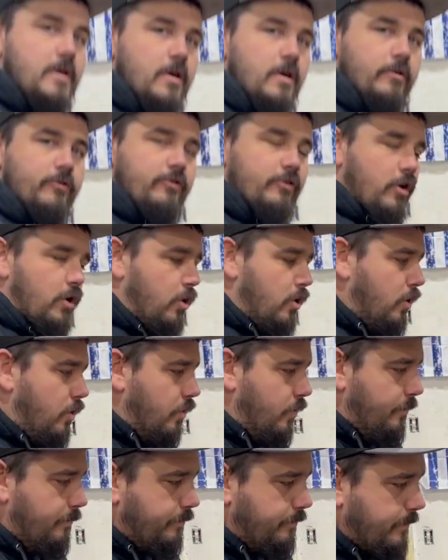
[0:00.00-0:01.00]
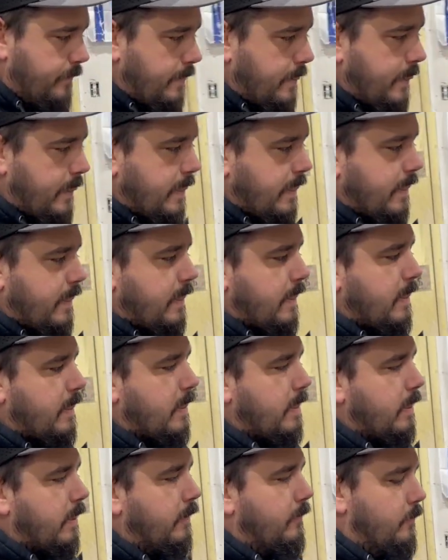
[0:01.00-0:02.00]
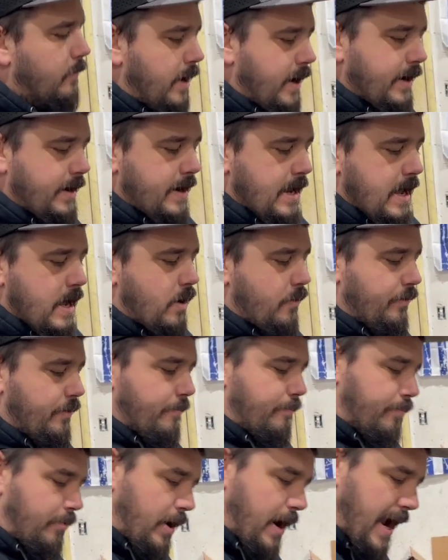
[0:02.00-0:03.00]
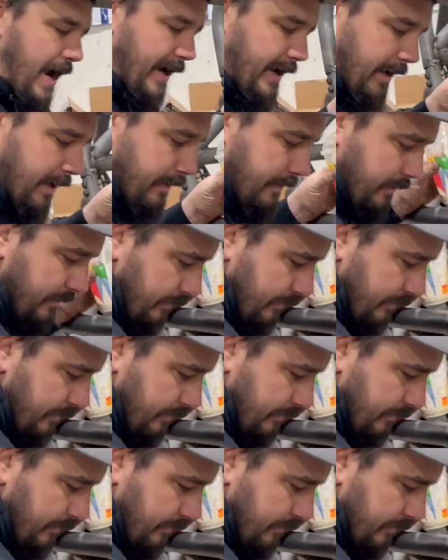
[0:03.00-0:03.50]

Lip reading: So right now the bracket,